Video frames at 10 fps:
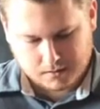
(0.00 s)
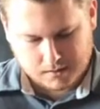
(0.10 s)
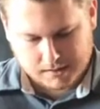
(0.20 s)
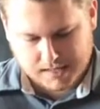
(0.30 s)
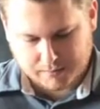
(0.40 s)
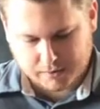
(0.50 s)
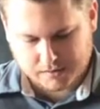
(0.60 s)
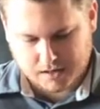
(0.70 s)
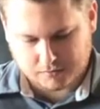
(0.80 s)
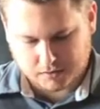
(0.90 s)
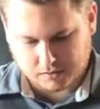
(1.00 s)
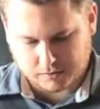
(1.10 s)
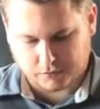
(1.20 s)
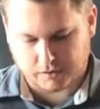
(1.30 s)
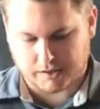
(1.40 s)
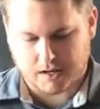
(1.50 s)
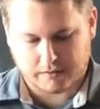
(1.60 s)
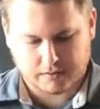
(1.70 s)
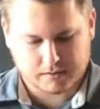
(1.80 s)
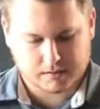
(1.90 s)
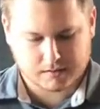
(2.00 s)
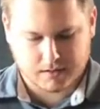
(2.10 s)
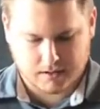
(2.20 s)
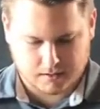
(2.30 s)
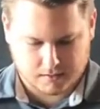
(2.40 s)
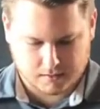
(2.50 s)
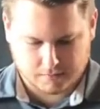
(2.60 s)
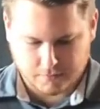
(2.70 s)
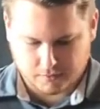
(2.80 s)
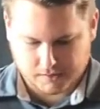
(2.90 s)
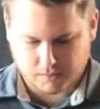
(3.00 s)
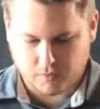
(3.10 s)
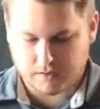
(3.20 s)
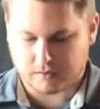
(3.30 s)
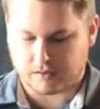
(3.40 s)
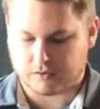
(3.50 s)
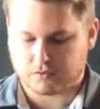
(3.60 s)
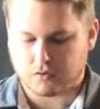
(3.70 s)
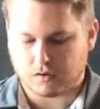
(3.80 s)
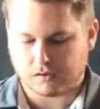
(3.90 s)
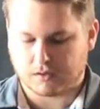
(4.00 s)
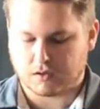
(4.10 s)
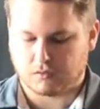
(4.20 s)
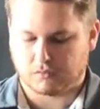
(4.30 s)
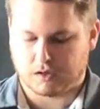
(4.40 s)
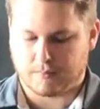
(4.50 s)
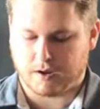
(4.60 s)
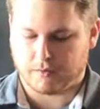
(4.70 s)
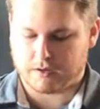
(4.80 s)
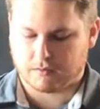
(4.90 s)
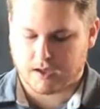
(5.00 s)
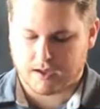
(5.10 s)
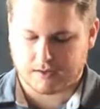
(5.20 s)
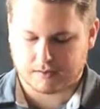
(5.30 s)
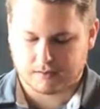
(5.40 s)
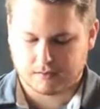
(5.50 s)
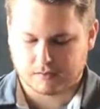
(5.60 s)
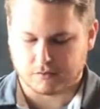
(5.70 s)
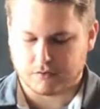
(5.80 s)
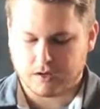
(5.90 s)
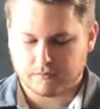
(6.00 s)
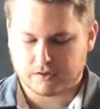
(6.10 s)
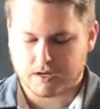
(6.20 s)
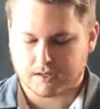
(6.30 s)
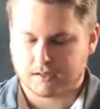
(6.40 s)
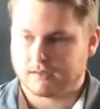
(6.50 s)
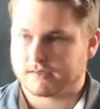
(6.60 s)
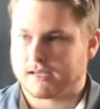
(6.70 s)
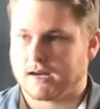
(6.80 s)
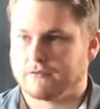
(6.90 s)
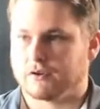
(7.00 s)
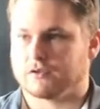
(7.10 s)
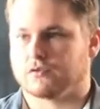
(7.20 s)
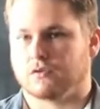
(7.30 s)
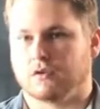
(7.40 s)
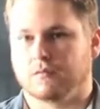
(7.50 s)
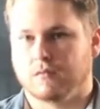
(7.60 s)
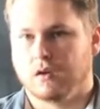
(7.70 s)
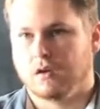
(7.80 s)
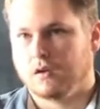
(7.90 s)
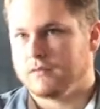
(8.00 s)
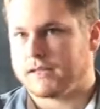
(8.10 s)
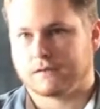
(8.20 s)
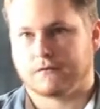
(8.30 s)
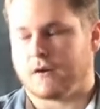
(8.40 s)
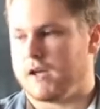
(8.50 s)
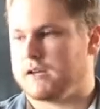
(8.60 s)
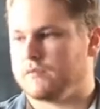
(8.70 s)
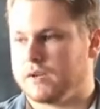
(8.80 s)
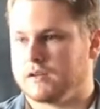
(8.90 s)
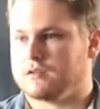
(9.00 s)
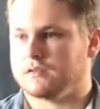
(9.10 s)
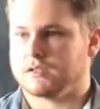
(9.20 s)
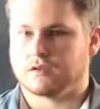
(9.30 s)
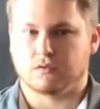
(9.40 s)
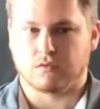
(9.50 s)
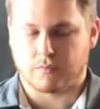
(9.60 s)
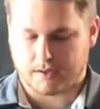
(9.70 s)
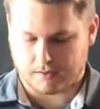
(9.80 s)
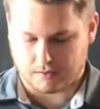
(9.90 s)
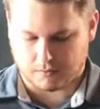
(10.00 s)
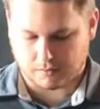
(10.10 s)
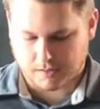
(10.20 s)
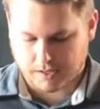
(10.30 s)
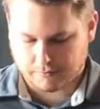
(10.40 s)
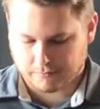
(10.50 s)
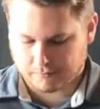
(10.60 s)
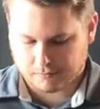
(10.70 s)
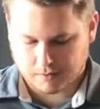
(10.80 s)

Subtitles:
Accept yourself, don't look for it in others, and focus on what you can control and don't worry about what you can't. So if you get rejected and it's out of your control, that's fine. We can only do what we can do in life.